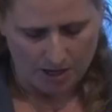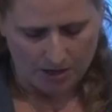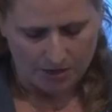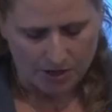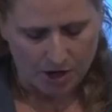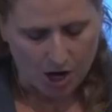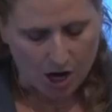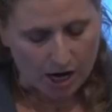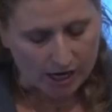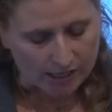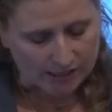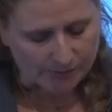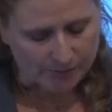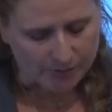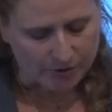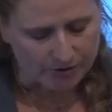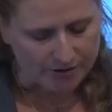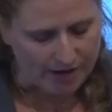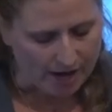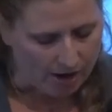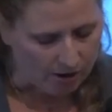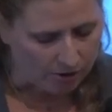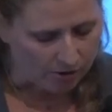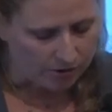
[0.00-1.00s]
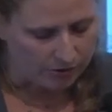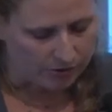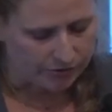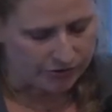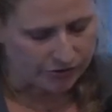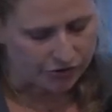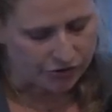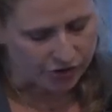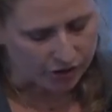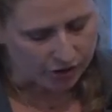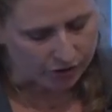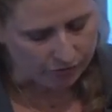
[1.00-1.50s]
The hospital now includes
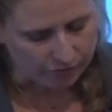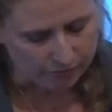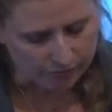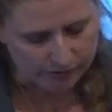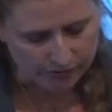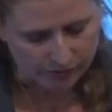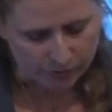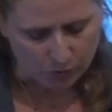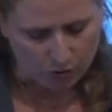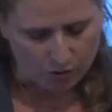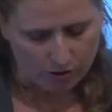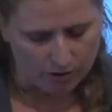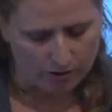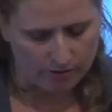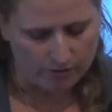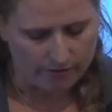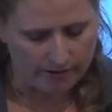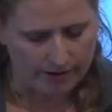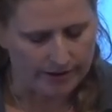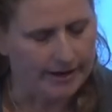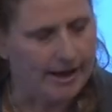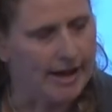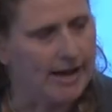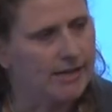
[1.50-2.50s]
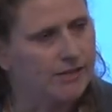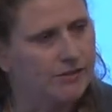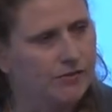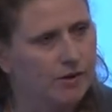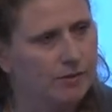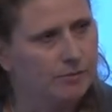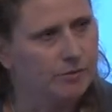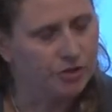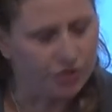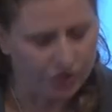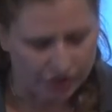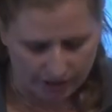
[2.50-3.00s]
a children's ward, an
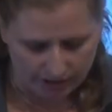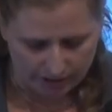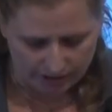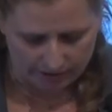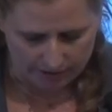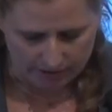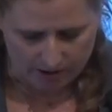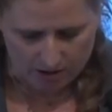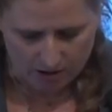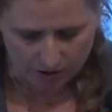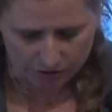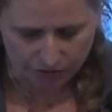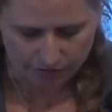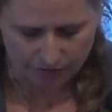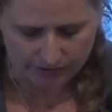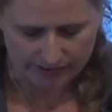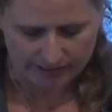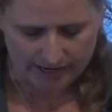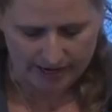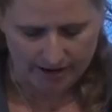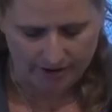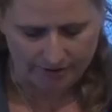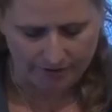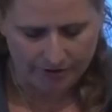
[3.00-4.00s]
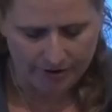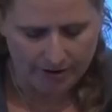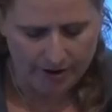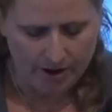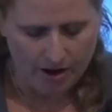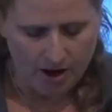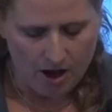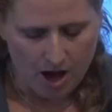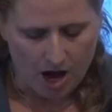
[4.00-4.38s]
x-ray machine, an ultrasound,